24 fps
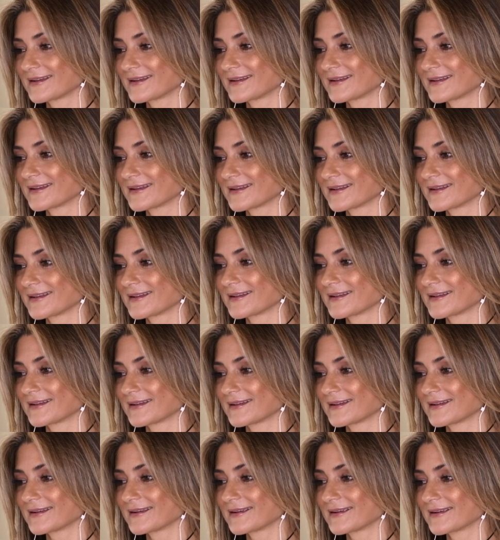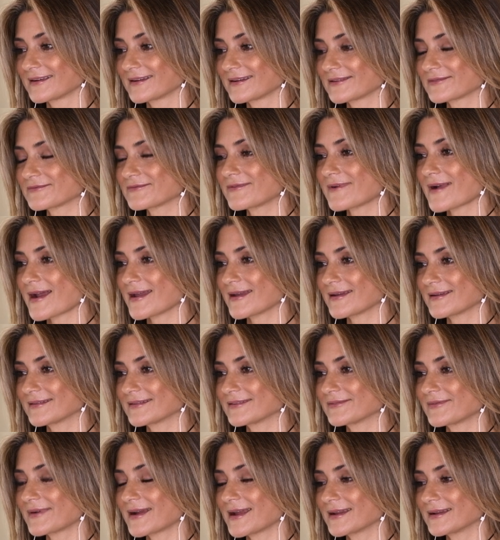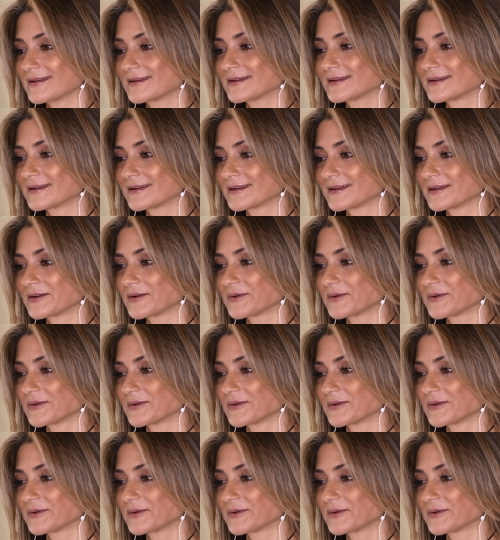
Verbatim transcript: have that pathway. Right, right.